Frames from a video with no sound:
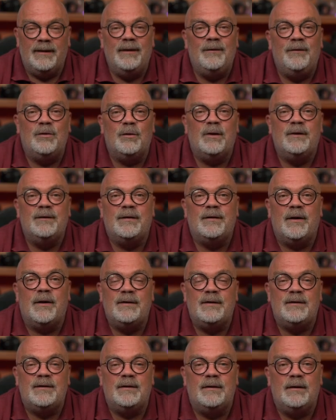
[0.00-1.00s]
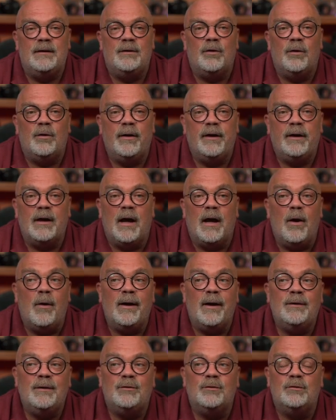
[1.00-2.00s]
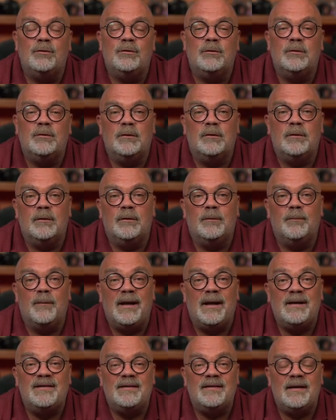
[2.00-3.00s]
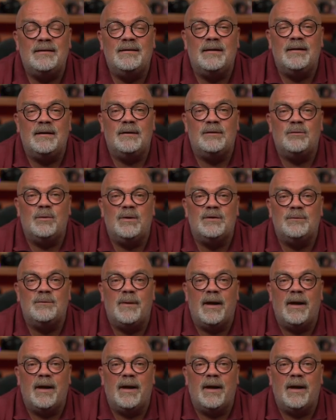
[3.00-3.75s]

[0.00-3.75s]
you're interested in knowing how I do my settings with my